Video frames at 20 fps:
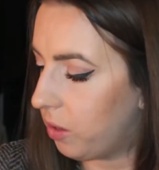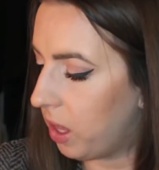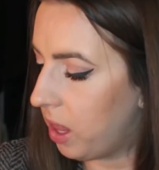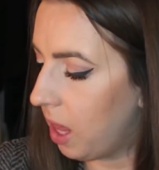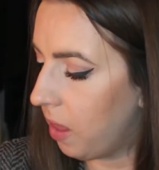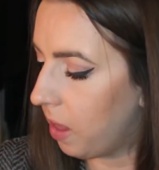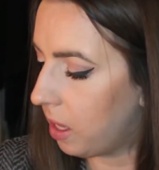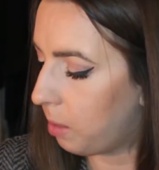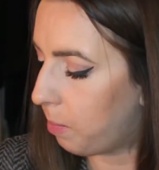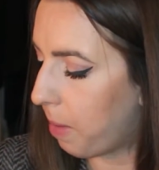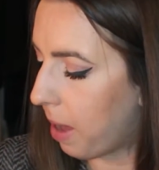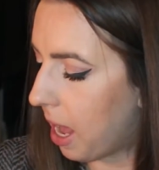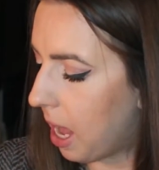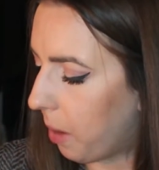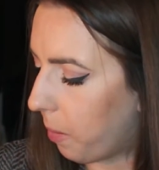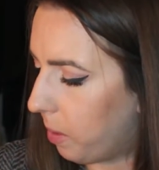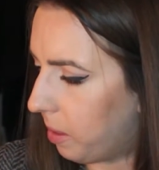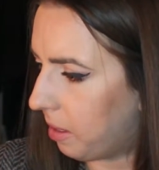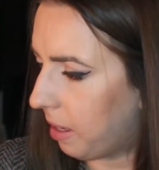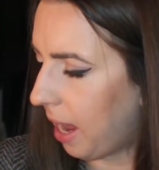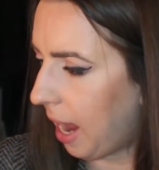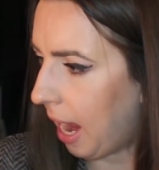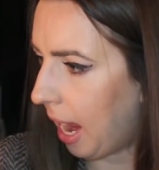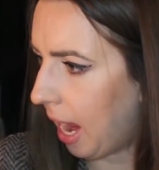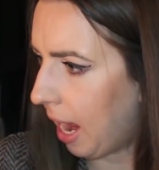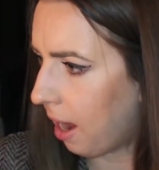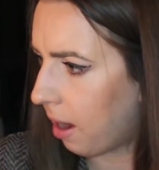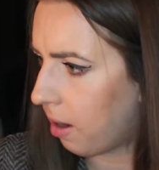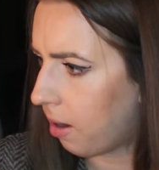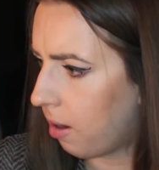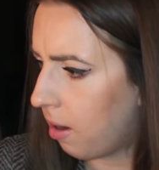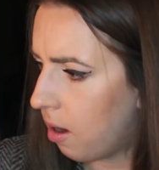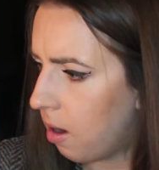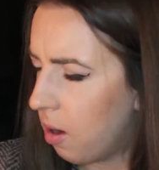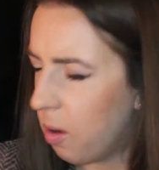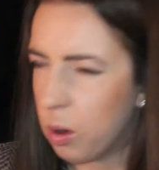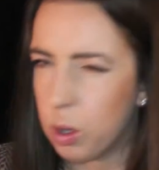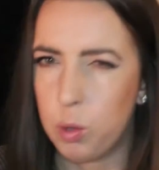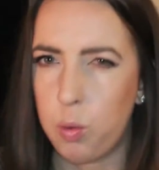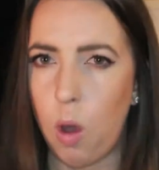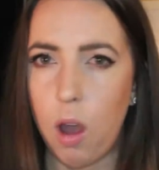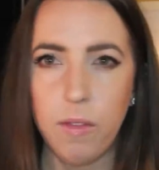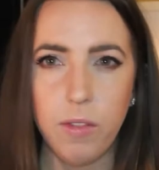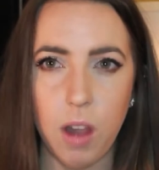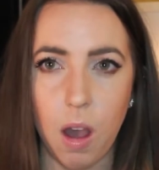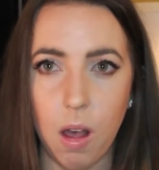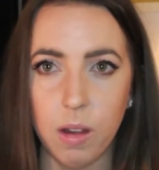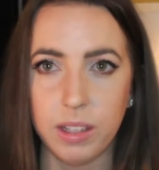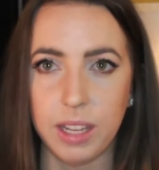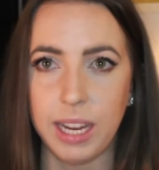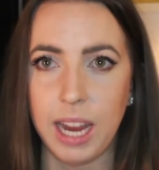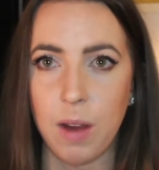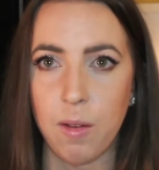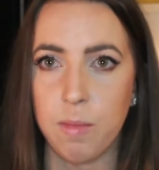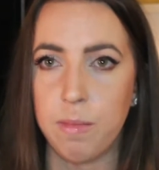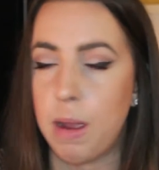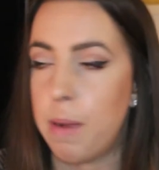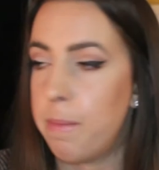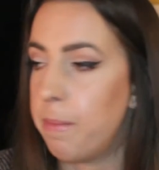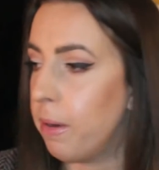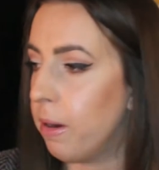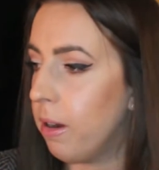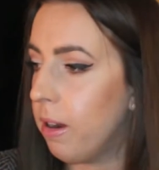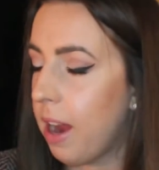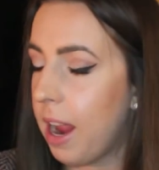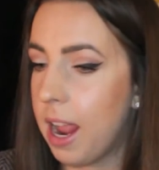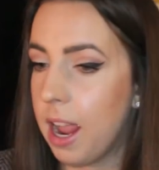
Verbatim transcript: So I think this bag was 8 or $12, I can't remember.